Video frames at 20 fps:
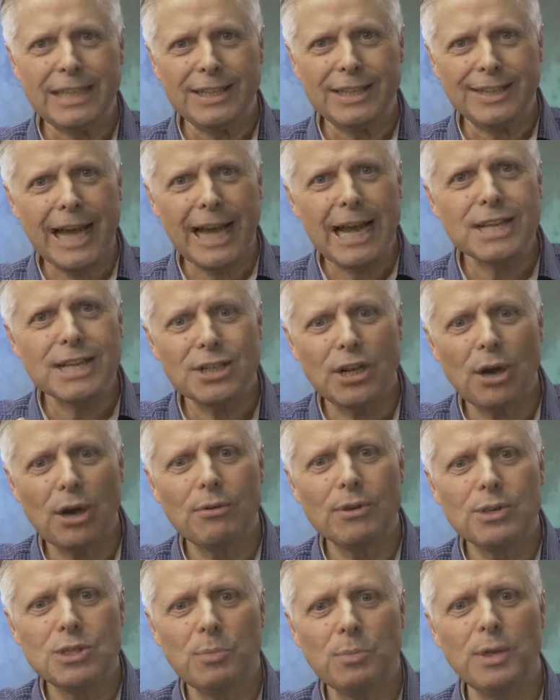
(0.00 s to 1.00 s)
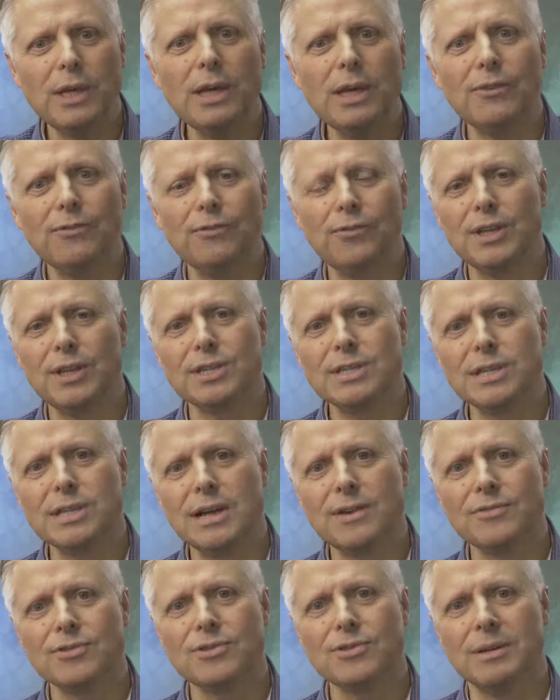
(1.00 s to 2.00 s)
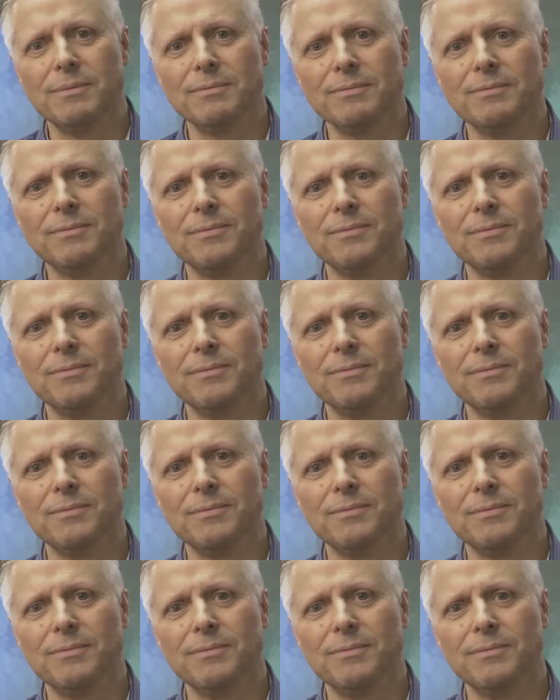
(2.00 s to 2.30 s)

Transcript: that's going to be it for this live stream.